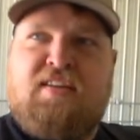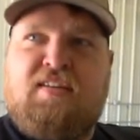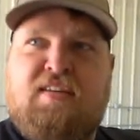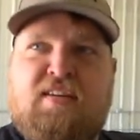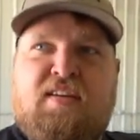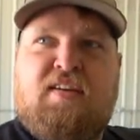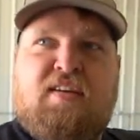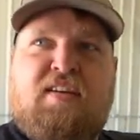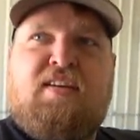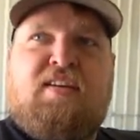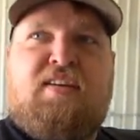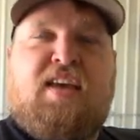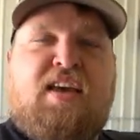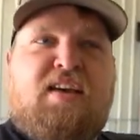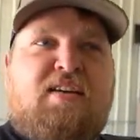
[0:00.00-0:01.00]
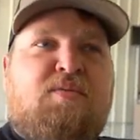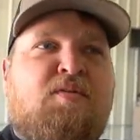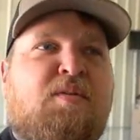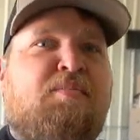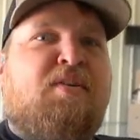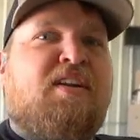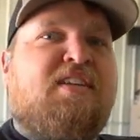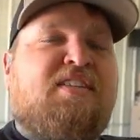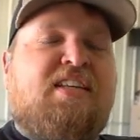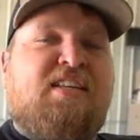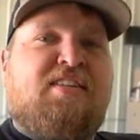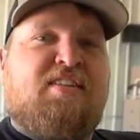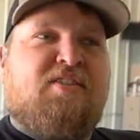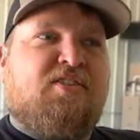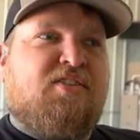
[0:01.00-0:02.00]
was kind of the same time. Yeah, we're pretty
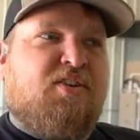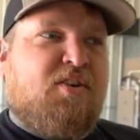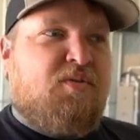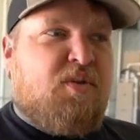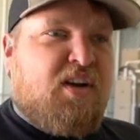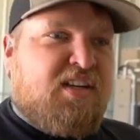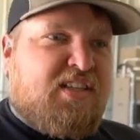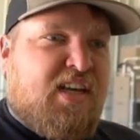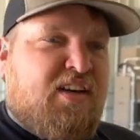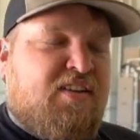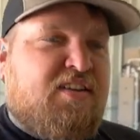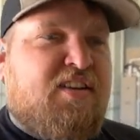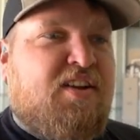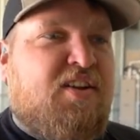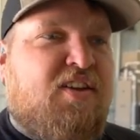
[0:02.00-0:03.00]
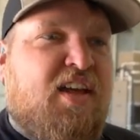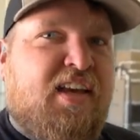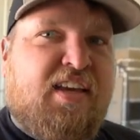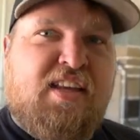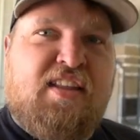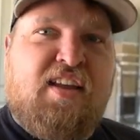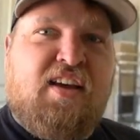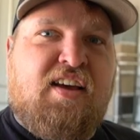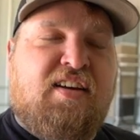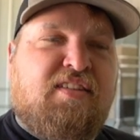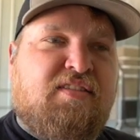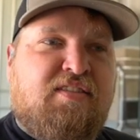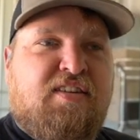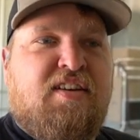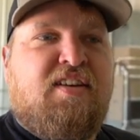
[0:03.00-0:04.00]
seasonal, so it works out. You know, like in the
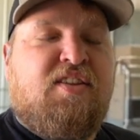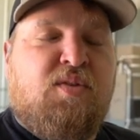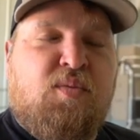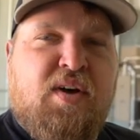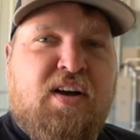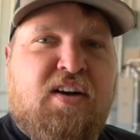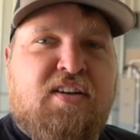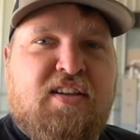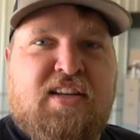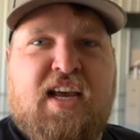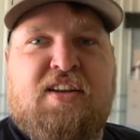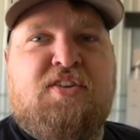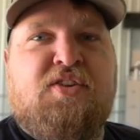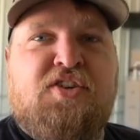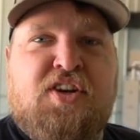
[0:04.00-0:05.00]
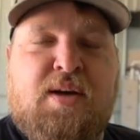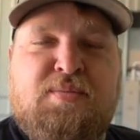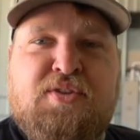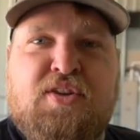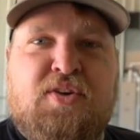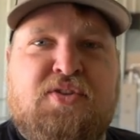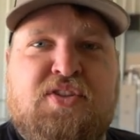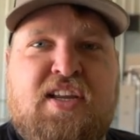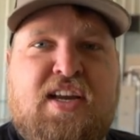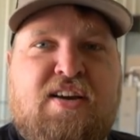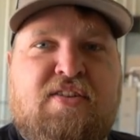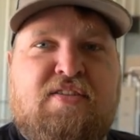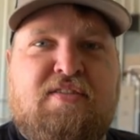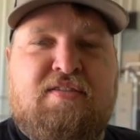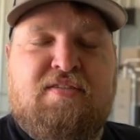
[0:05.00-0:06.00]
winter, the tattoo shop slows
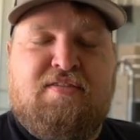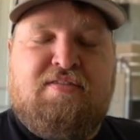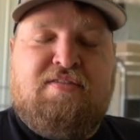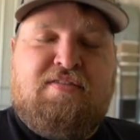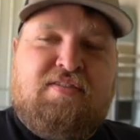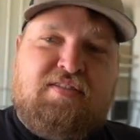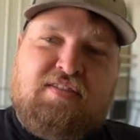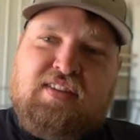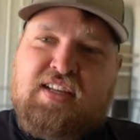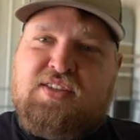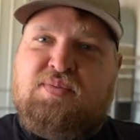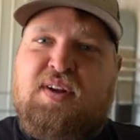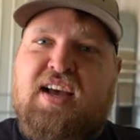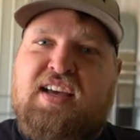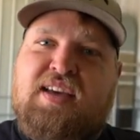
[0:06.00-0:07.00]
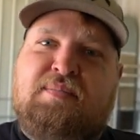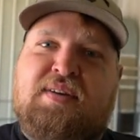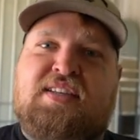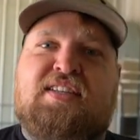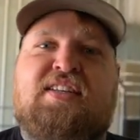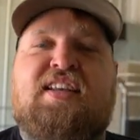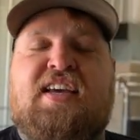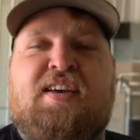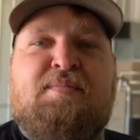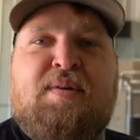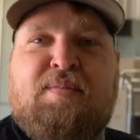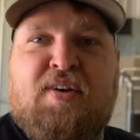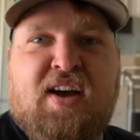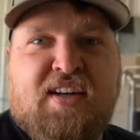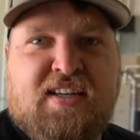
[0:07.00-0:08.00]
down. That's when I get busy taking
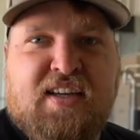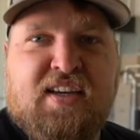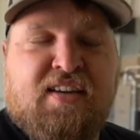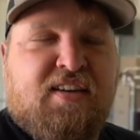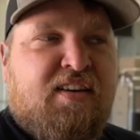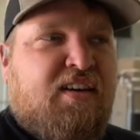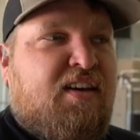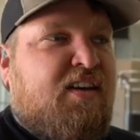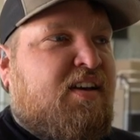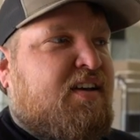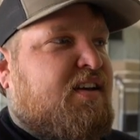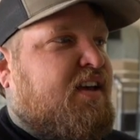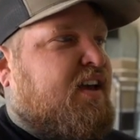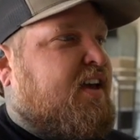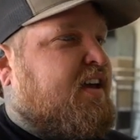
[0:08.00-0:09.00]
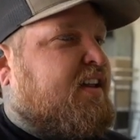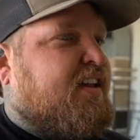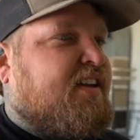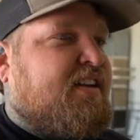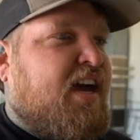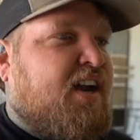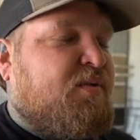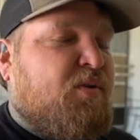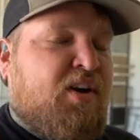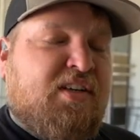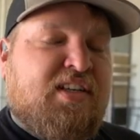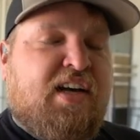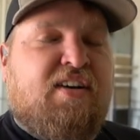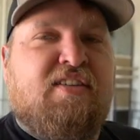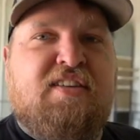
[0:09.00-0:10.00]
people hunting, and it kind of
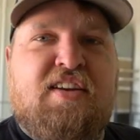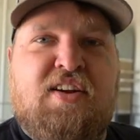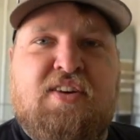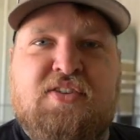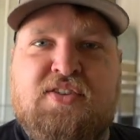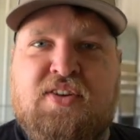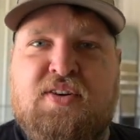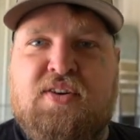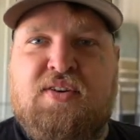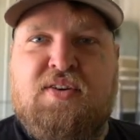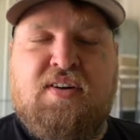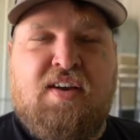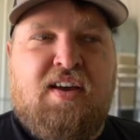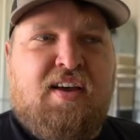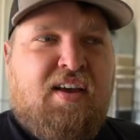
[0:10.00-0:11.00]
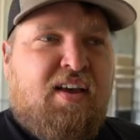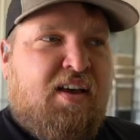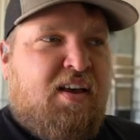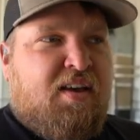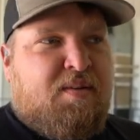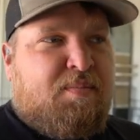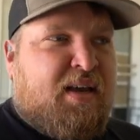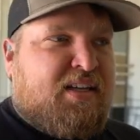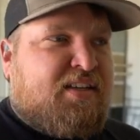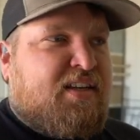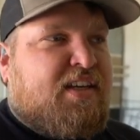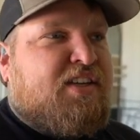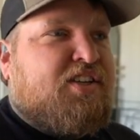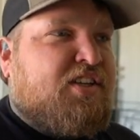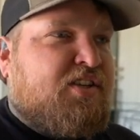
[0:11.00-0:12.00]
works out, you know. So
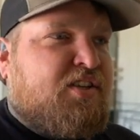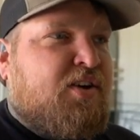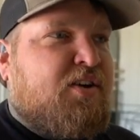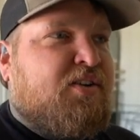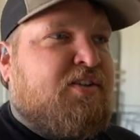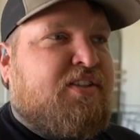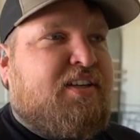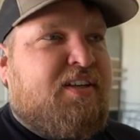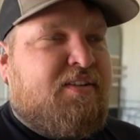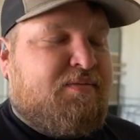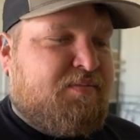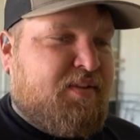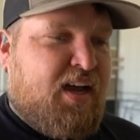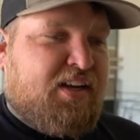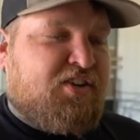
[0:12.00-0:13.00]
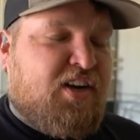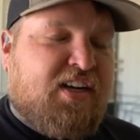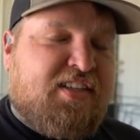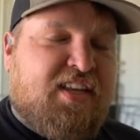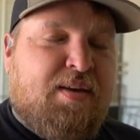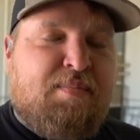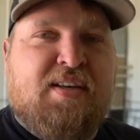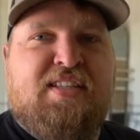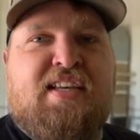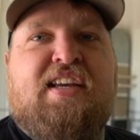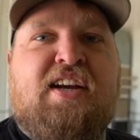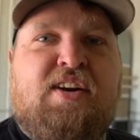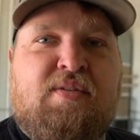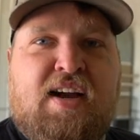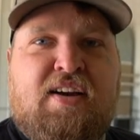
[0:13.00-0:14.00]
basically it just goes, I try to stay busy
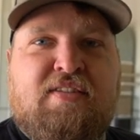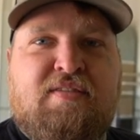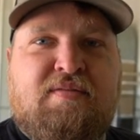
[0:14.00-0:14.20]
year round,